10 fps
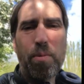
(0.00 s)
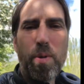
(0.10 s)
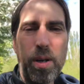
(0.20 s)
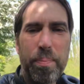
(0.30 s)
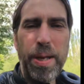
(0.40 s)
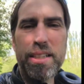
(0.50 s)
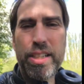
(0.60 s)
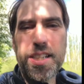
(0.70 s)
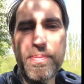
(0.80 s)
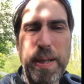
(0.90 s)
Welcome back
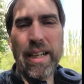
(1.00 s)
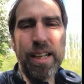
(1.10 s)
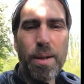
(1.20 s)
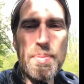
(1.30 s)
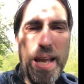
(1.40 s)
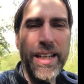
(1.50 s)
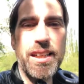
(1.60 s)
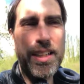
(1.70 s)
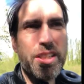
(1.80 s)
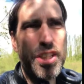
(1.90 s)
to Speaking Club
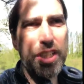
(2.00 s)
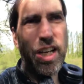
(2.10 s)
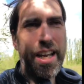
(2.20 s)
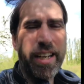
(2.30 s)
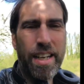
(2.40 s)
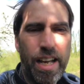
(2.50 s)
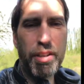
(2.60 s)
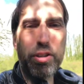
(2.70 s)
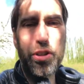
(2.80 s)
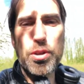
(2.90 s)
English and our
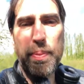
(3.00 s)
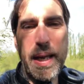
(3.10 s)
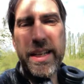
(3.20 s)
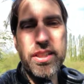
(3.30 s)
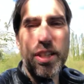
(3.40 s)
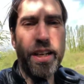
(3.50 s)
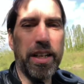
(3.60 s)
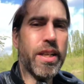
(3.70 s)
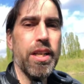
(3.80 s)
YouTube page and